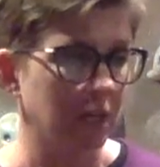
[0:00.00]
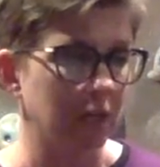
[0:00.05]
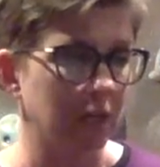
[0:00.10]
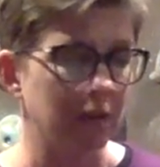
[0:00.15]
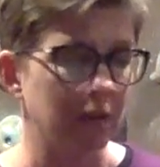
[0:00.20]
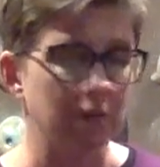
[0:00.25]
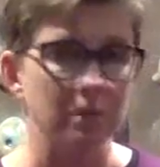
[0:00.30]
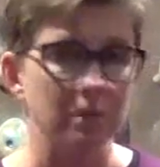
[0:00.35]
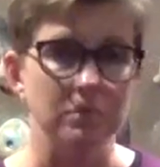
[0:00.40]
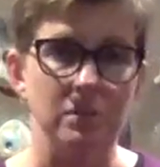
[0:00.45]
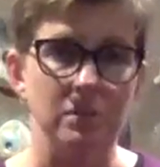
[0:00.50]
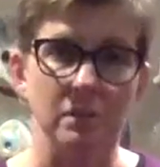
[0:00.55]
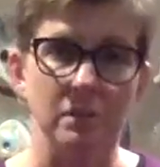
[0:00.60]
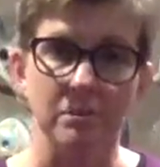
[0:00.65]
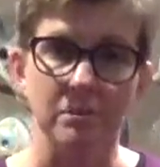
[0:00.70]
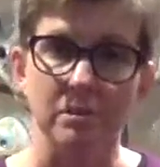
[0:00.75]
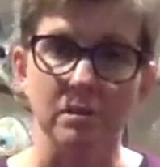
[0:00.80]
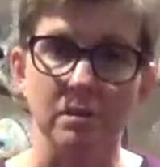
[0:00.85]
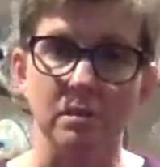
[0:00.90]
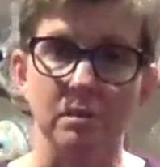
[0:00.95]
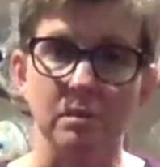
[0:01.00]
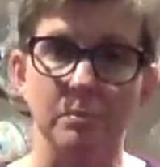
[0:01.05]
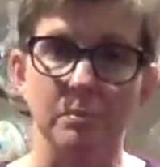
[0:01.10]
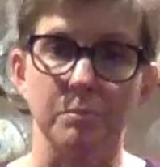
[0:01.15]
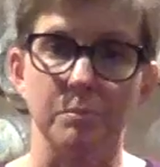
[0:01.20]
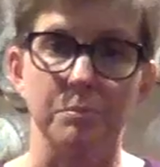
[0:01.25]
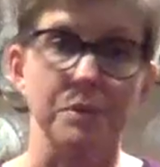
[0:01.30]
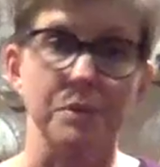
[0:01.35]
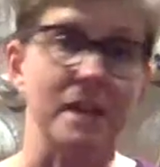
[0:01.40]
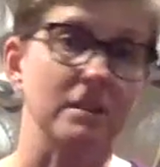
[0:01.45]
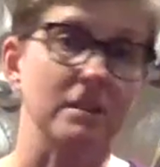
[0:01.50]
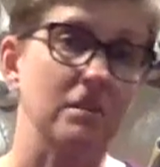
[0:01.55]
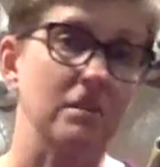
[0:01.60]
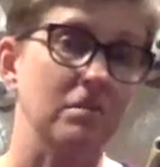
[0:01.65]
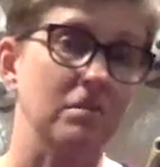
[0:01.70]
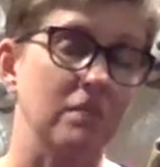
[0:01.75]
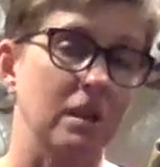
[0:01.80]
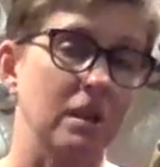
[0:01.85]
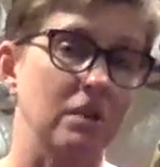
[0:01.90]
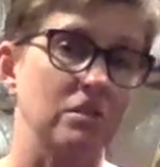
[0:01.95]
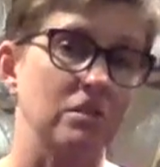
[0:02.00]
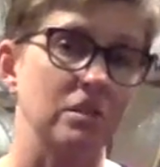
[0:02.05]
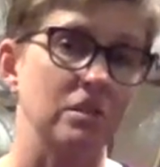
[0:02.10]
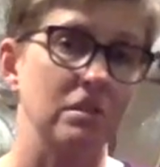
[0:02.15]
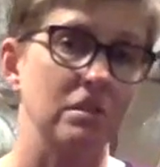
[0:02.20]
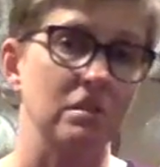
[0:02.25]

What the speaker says: some tips and some practice strategies,